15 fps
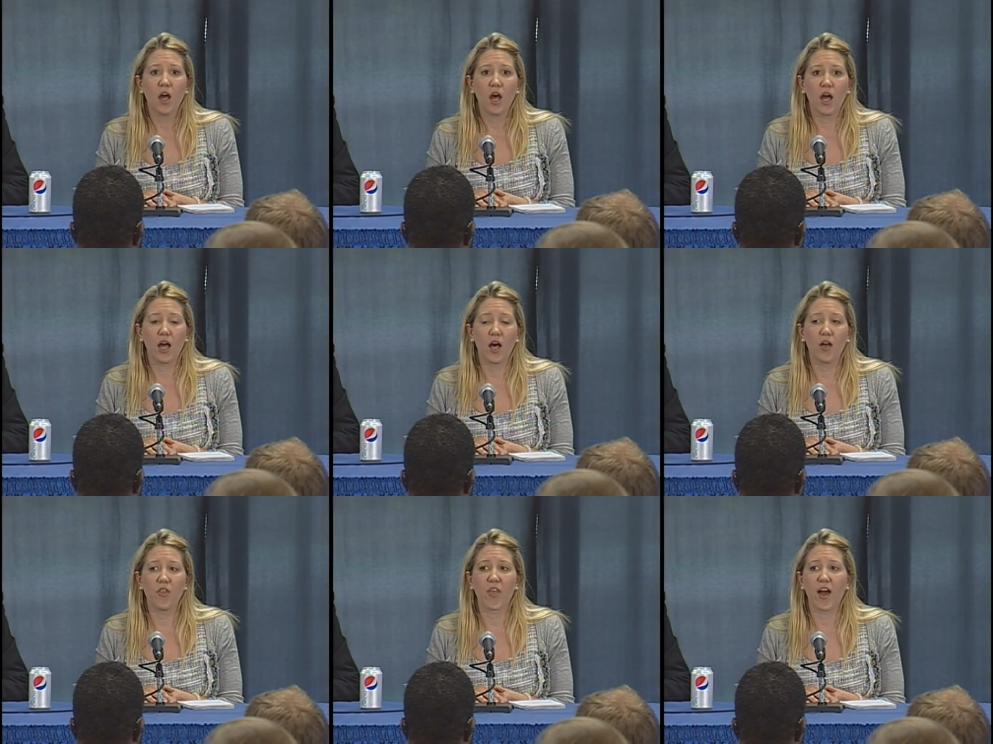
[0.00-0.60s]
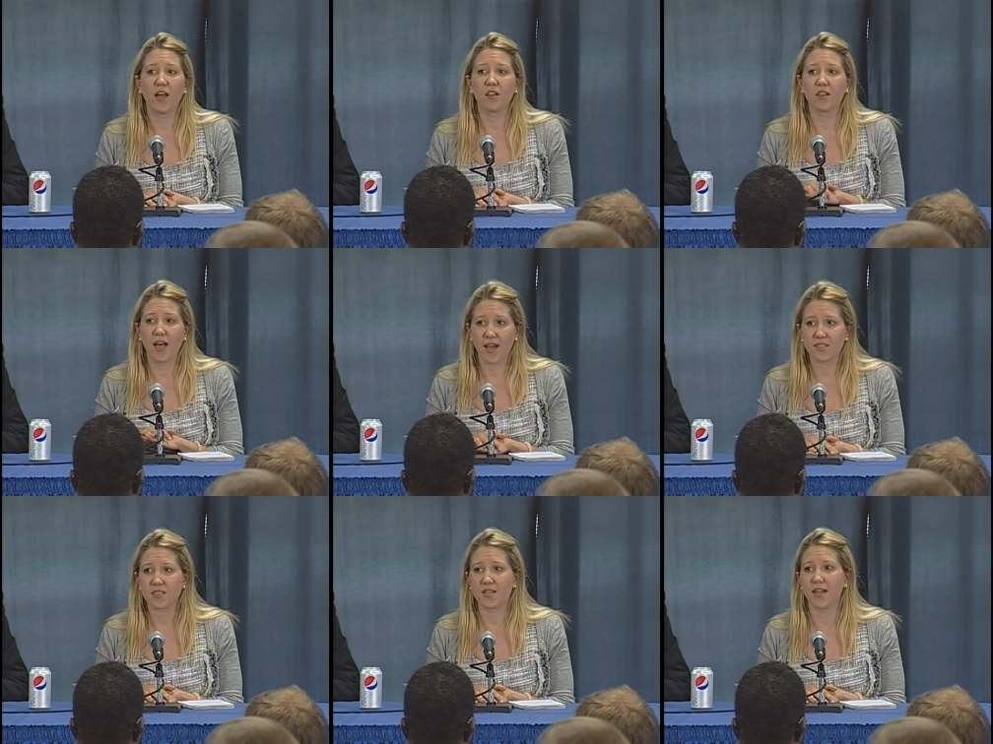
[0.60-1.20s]
uh, that
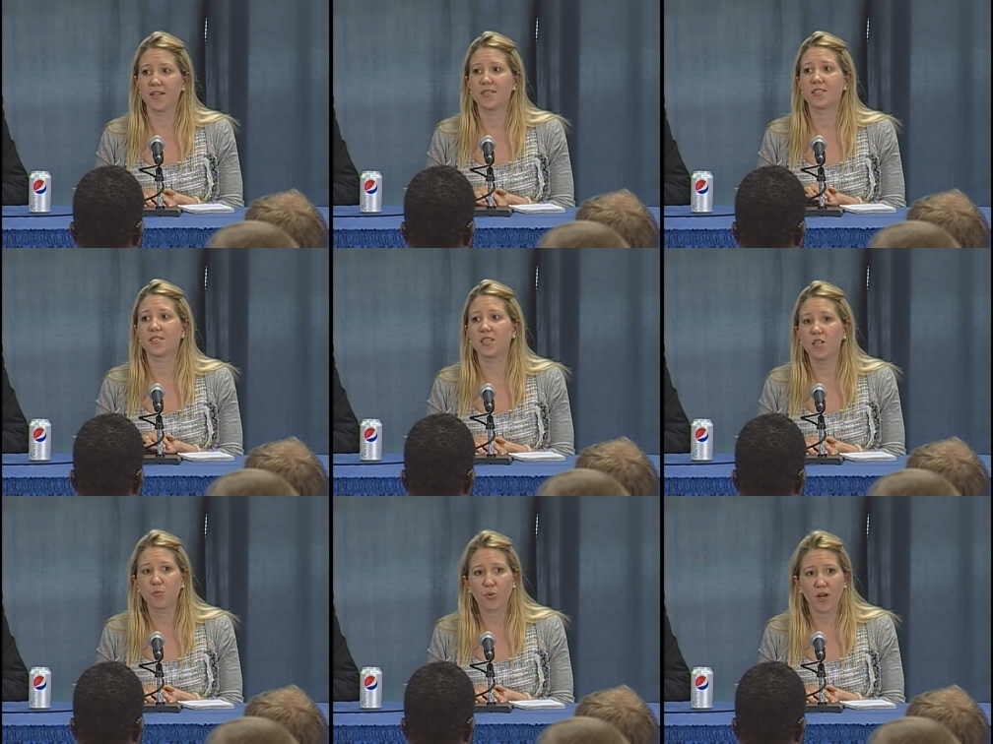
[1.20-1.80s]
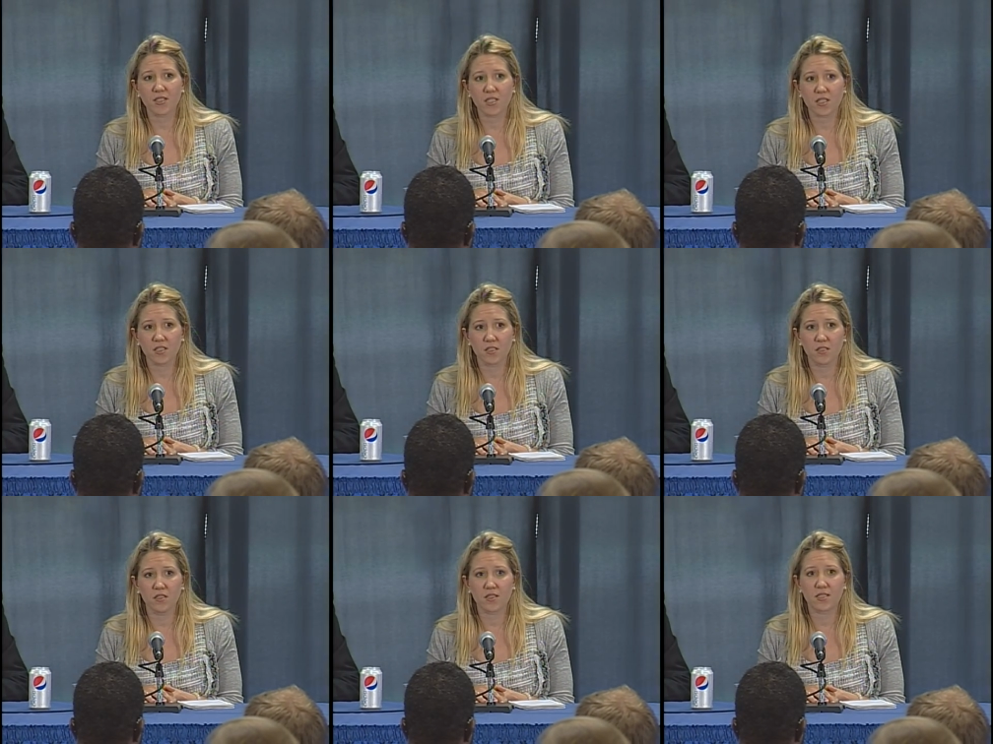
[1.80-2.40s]
last night to see a
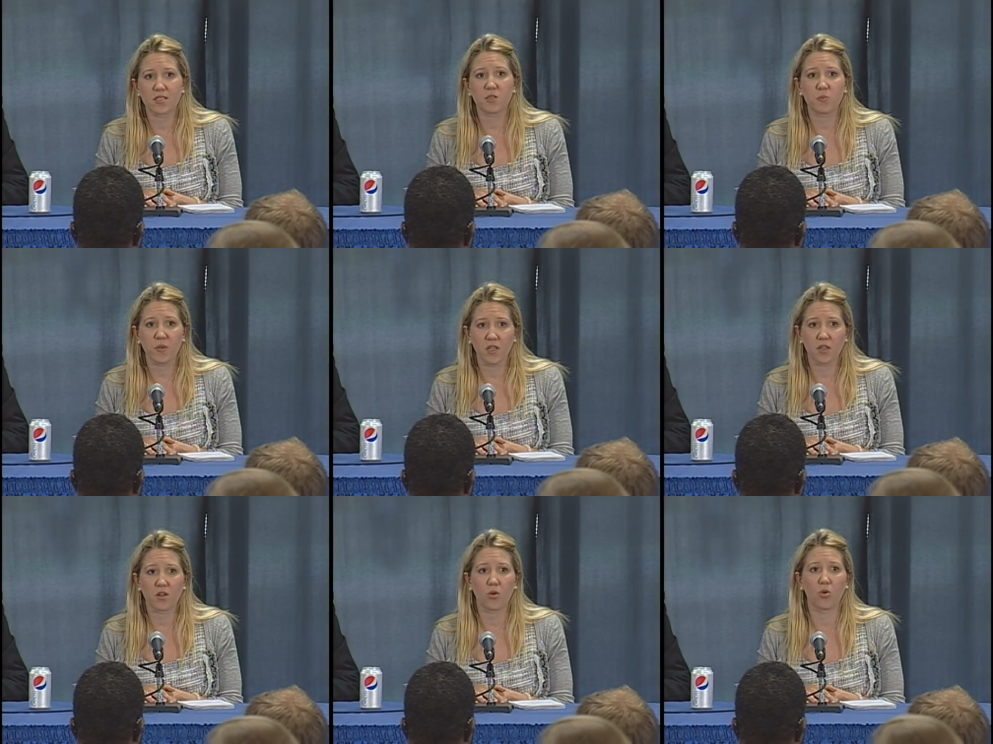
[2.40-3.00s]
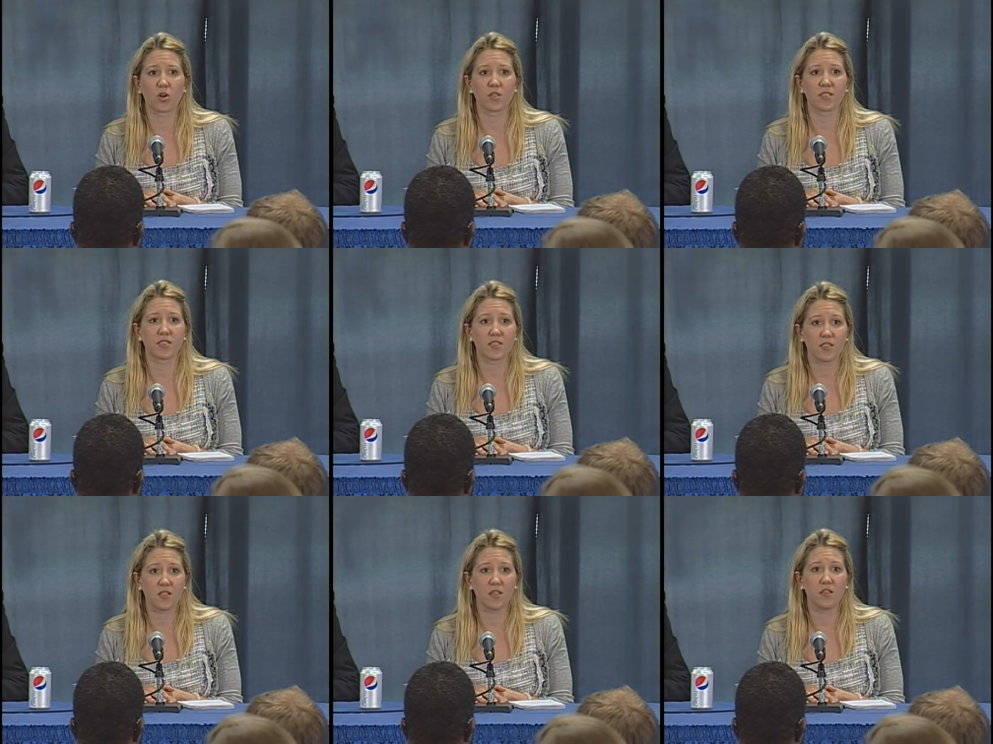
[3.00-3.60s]
president speak or to
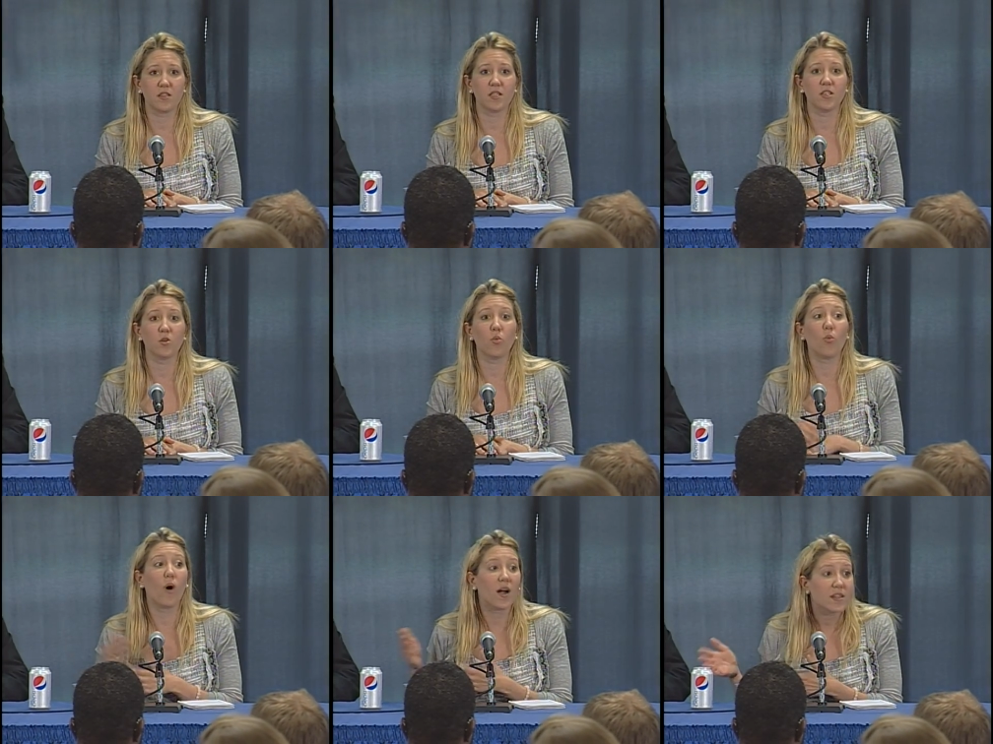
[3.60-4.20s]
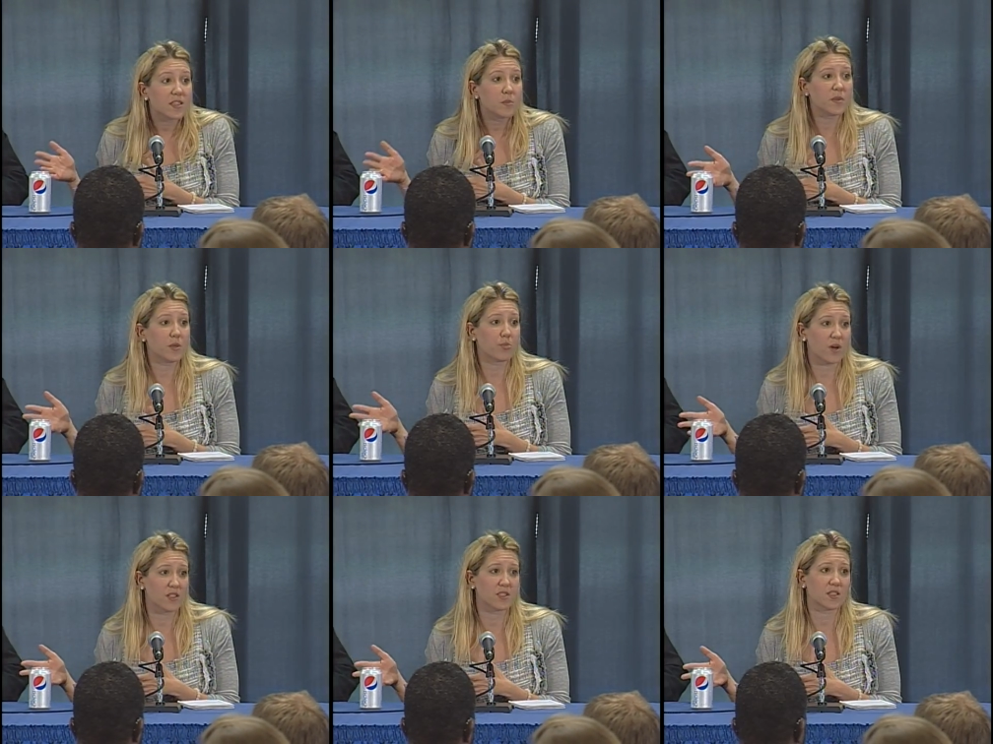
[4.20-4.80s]
see the want to be
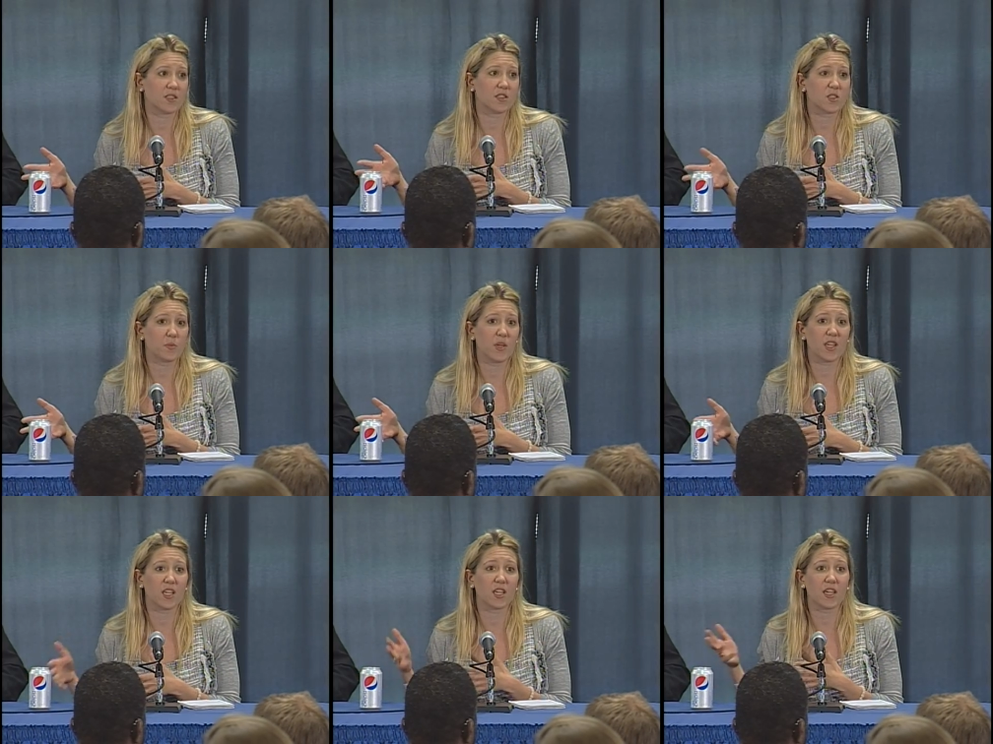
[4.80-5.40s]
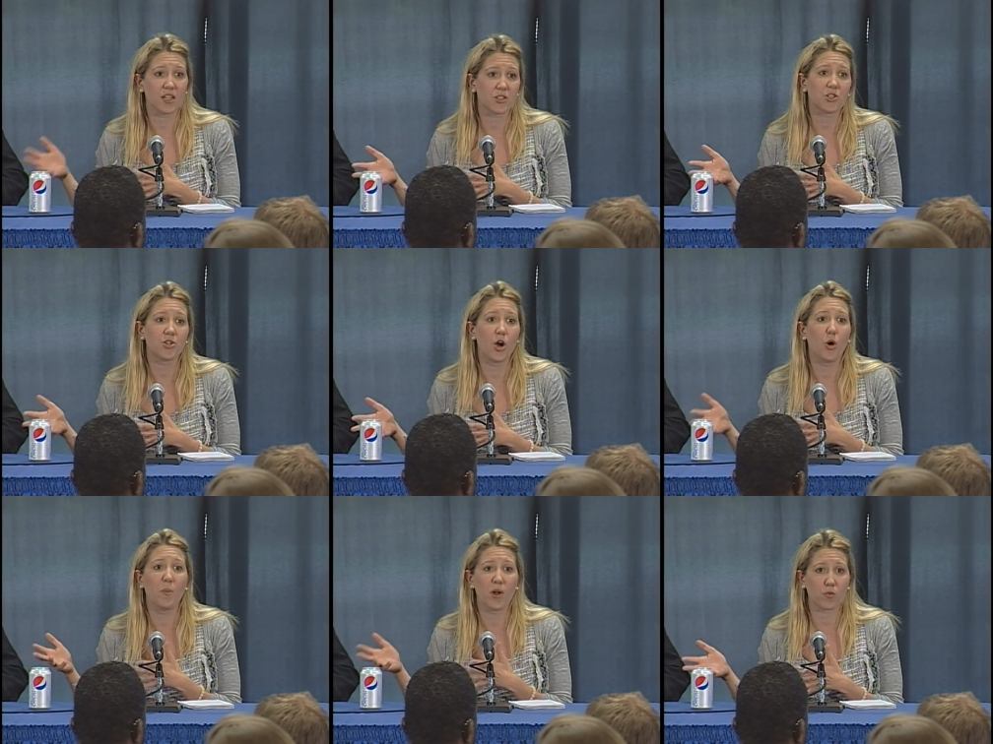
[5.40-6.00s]
president speak and get to
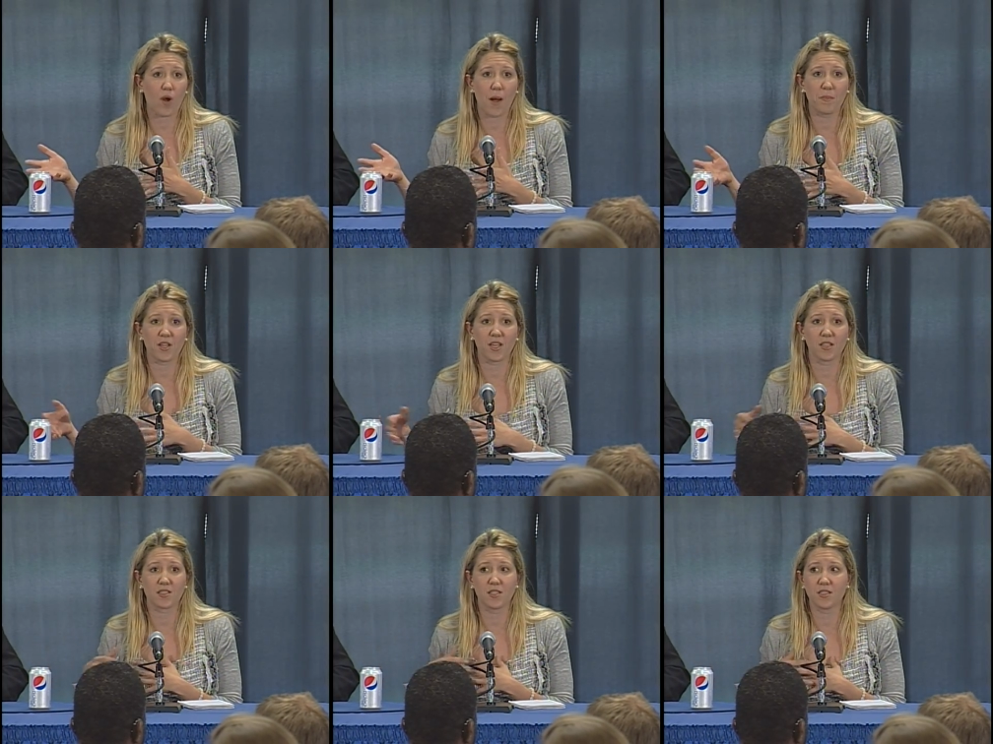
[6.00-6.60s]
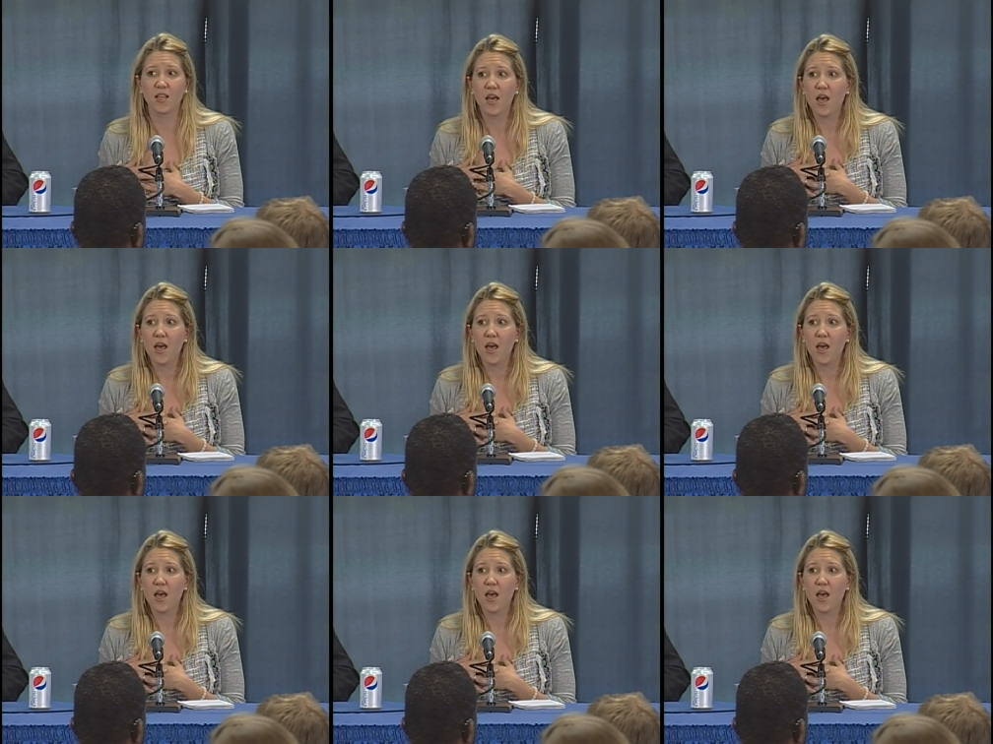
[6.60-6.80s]
know mitt romney it's his